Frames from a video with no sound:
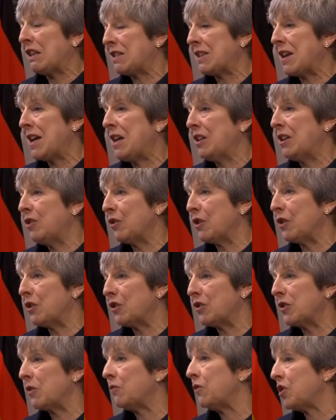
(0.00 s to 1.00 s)
said that
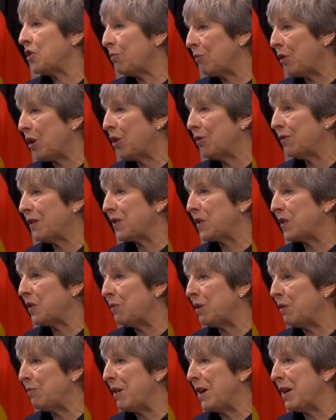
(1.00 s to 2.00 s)
sufficient progress
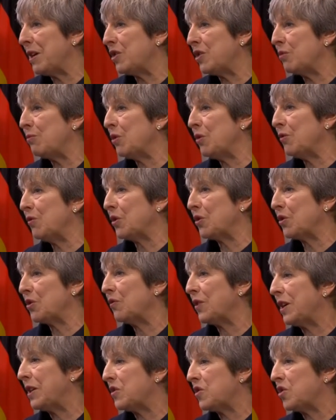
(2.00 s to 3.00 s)
had been made to move on to
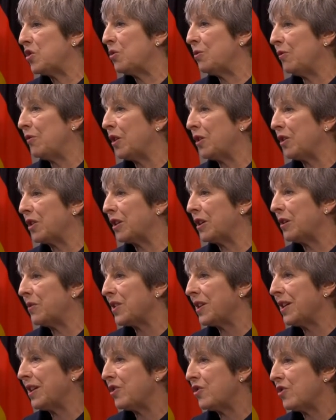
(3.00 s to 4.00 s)
phase two of our
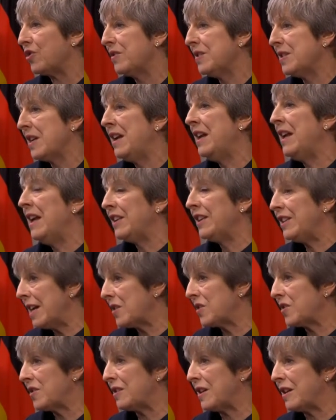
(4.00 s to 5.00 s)
negotiations.
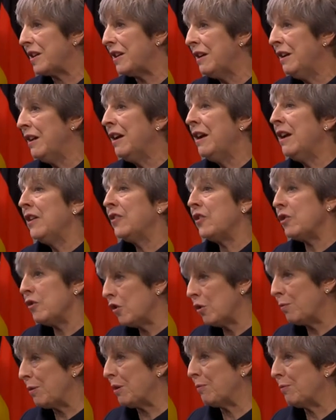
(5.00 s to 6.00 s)
Yesterday, the
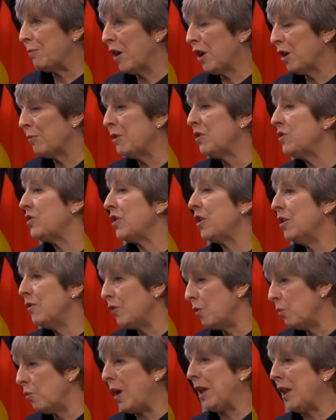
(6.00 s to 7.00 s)
European Parliament
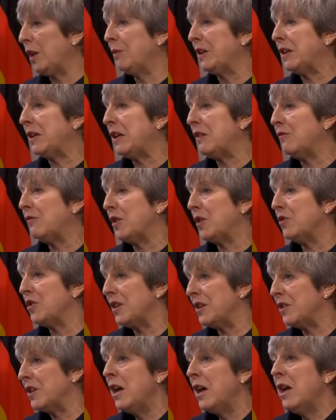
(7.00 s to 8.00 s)
overwhelmingly
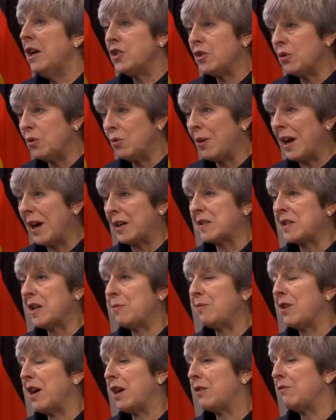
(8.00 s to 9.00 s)
voted to
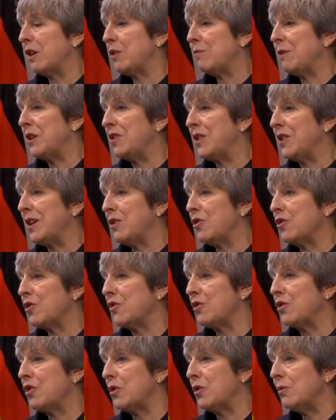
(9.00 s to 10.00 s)
accept that
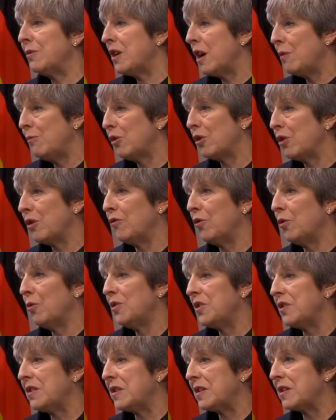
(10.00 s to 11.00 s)
recommendation too, and I'm looking
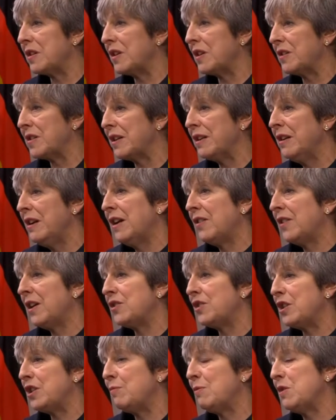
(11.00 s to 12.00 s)
forward to discussing
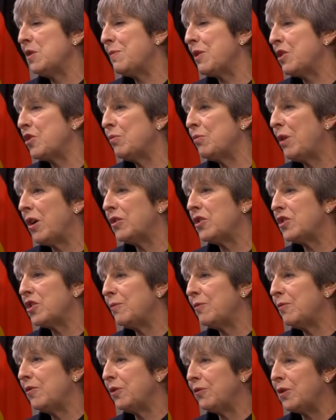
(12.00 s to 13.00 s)
that deep and special
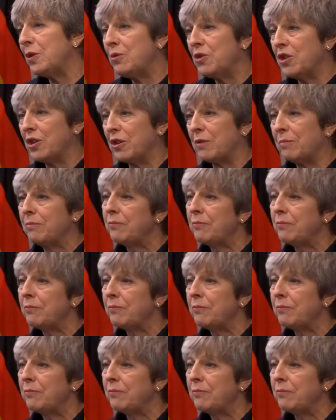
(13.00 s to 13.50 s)
partnership for the future.